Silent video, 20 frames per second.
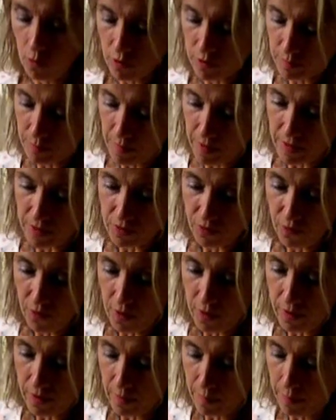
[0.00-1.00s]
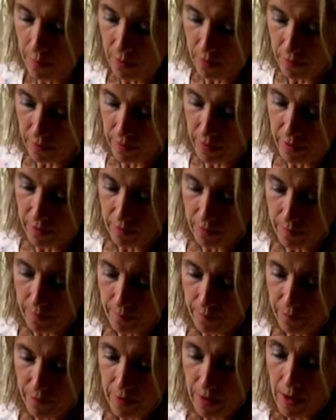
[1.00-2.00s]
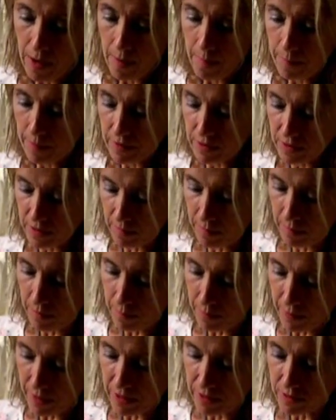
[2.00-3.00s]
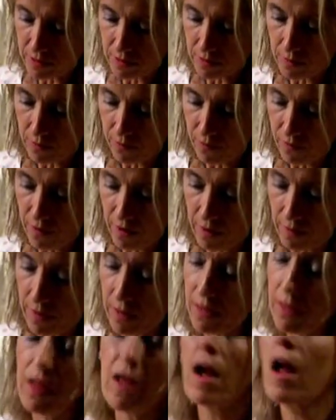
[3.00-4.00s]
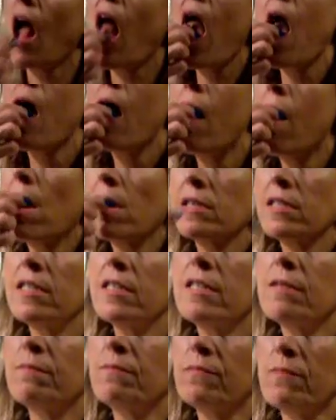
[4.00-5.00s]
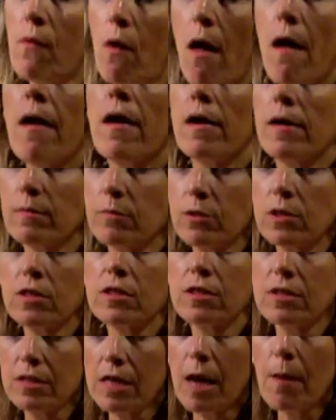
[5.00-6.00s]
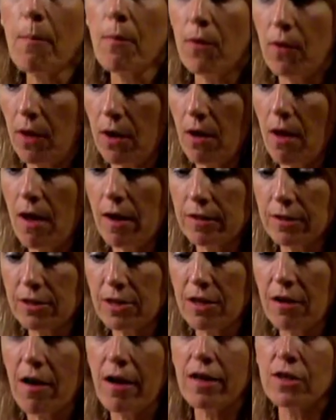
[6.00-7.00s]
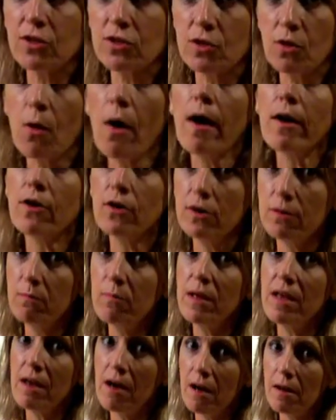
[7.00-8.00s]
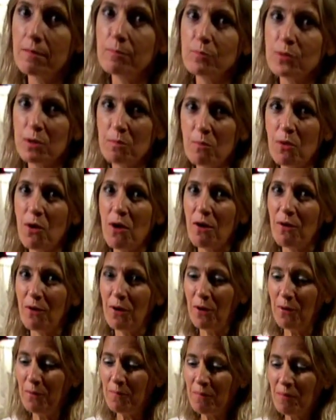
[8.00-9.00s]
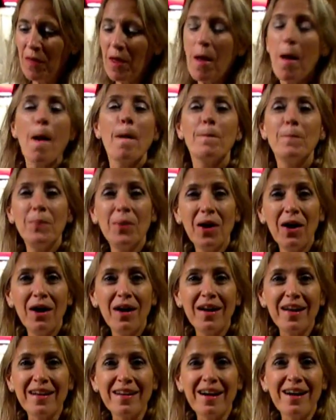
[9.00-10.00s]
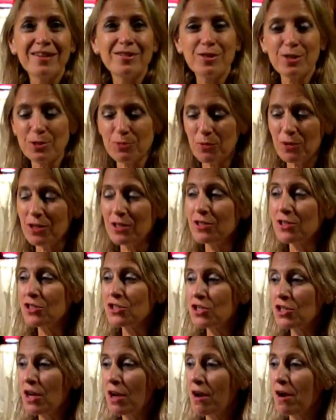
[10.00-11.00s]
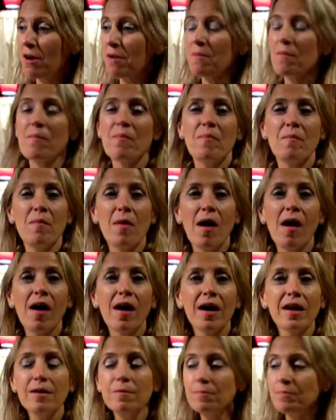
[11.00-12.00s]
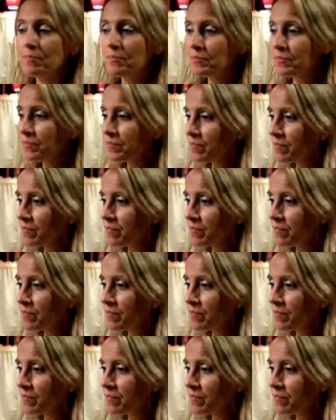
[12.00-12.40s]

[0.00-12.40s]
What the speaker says: of course mine's falling apart here. But some of the pieces are very thick. And I'm going to sample a lot tonight, so I could be up tomorrow. But I just wanted to share my